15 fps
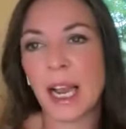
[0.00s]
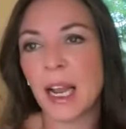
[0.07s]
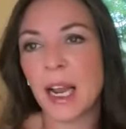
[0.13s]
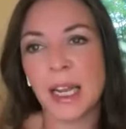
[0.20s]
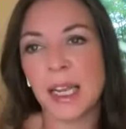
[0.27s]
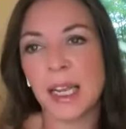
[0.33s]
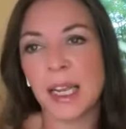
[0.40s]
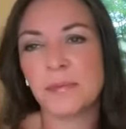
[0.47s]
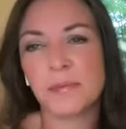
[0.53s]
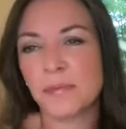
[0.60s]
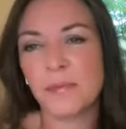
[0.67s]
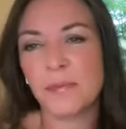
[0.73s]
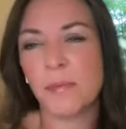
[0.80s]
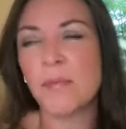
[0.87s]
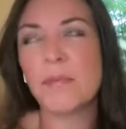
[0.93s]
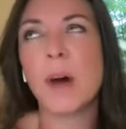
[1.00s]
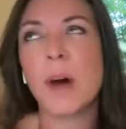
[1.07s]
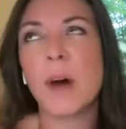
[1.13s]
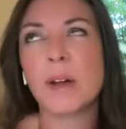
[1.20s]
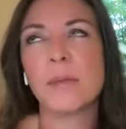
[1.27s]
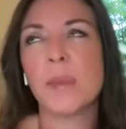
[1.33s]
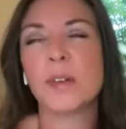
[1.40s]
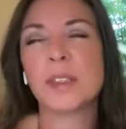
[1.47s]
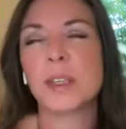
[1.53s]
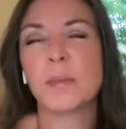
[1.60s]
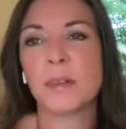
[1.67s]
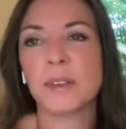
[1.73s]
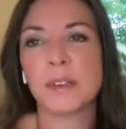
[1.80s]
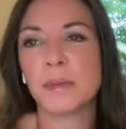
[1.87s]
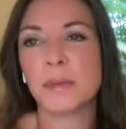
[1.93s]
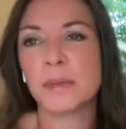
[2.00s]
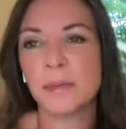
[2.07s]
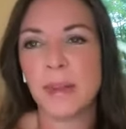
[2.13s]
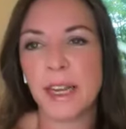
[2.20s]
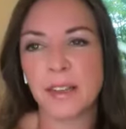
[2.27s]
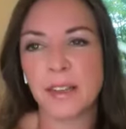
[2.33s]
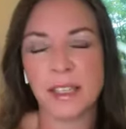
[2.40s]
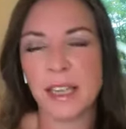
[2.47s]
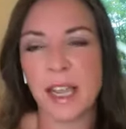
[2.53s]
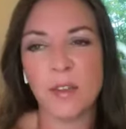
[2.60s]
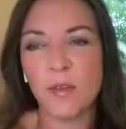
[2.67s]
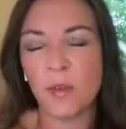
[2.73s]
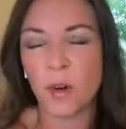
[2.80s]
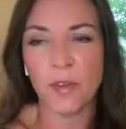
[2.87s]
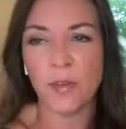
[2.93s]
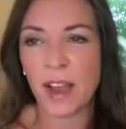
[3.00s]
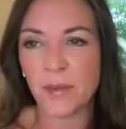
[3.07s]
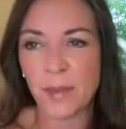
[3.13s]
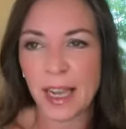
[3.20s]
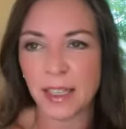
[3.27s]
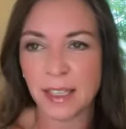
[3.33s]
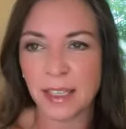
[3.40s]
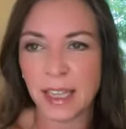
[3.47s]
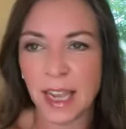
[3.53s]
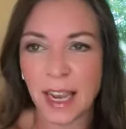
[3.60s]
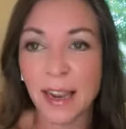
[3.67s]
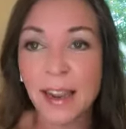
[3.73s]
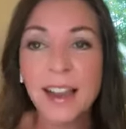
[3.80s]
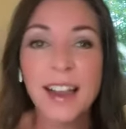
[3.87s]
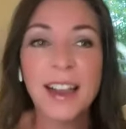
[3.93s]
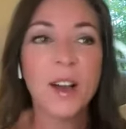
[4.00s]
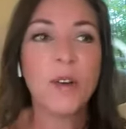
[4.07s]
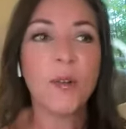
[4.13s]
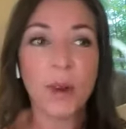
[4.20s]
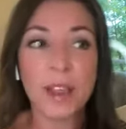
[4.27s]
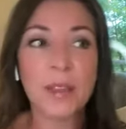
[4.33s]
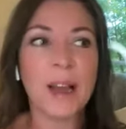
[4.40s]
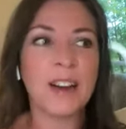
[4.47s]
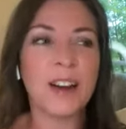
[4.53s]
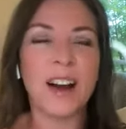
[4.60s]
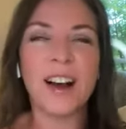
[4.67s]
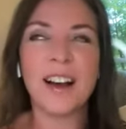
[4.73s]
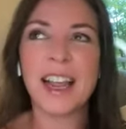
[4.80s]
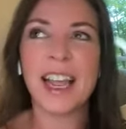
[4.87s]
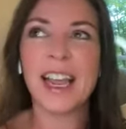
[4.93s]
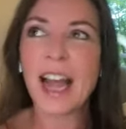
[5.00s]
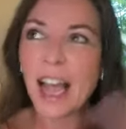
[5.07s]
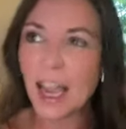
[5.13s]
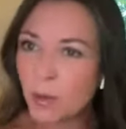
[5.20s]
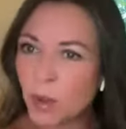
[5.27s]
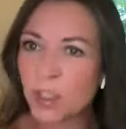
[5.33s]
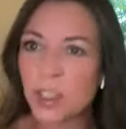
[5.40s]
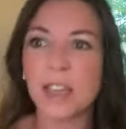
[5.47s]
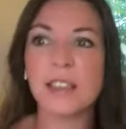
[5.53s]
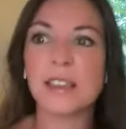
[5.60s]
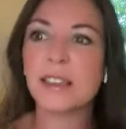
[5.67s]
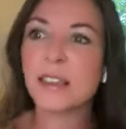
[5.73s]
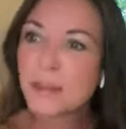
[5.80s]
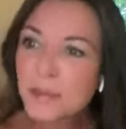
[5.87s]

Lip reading: I hike multiple miles a day, 4 or 5 miles a day with my dog. And I will just